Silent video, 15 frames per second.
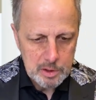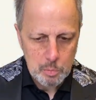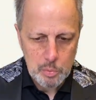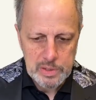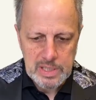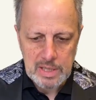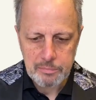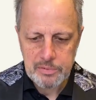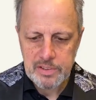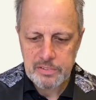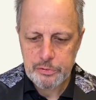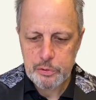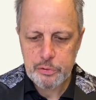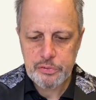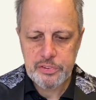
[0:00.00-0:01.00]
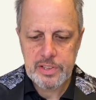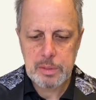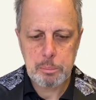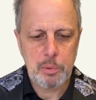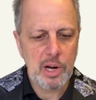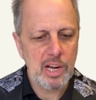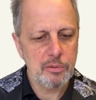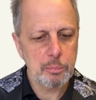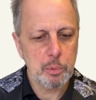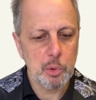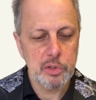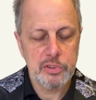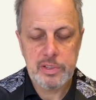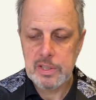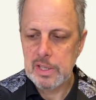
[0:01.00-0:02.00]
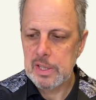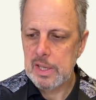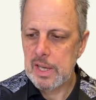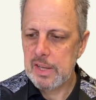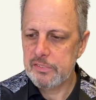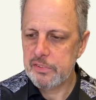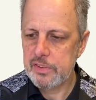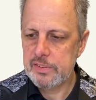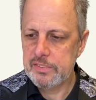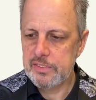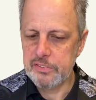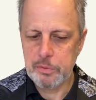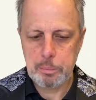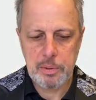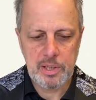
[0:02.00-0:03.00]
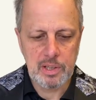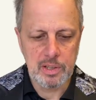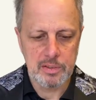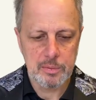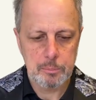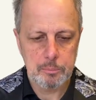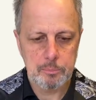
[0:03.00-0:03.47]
When you have this, you see the price point has disappeared.